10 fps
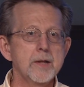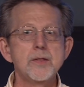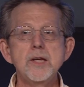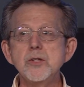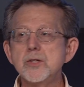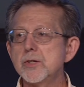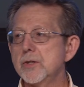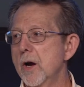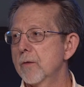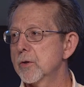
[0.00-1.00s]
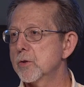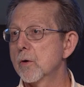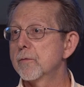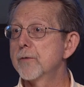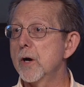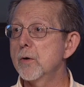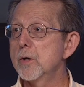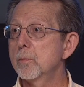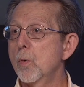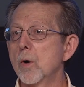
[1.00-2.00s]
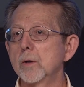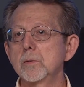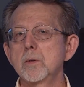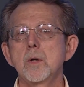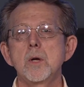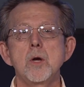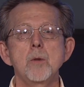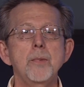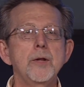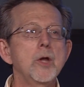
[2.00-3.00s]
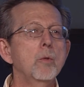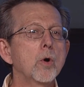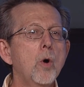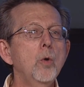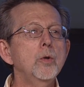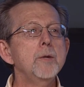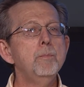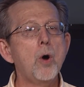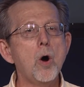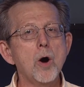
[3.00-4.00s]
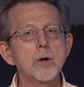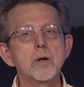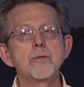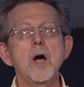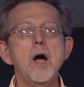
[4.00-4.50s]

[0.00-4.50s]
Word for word: These discoveries are very important but they were only part of the